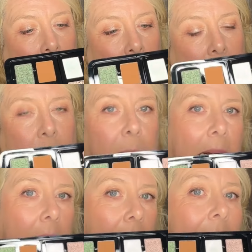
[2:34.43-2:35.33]
this
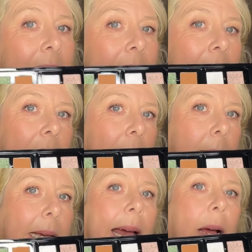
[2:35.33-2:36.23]
palette is taking
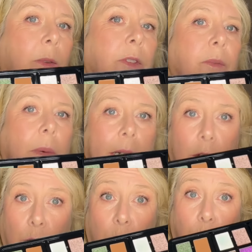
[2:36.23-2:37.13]
me out of my
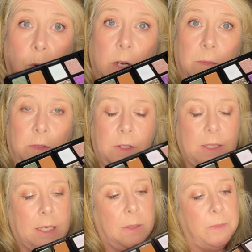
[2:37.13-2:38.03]
usual comfort
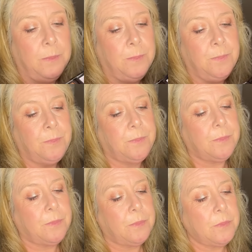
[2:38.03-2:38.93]
zone.
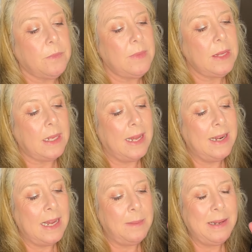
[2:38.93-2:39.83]
And
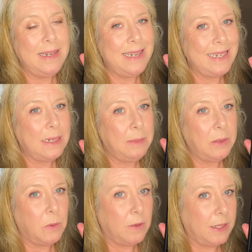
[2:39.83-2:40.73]
I am a little bit
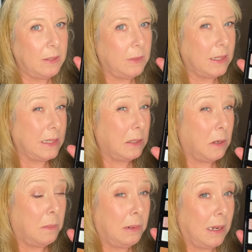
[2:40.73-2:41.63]
worried that when I
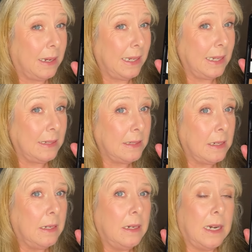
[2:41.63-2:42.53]
start applying it,
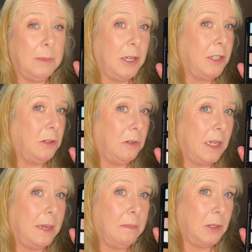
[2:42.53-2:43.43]
I'm going to look
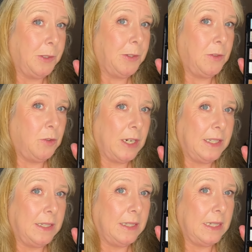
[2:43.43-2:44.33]
like mutton
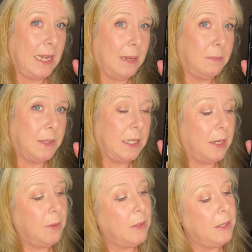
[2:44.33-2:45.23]
dressed as lamb. So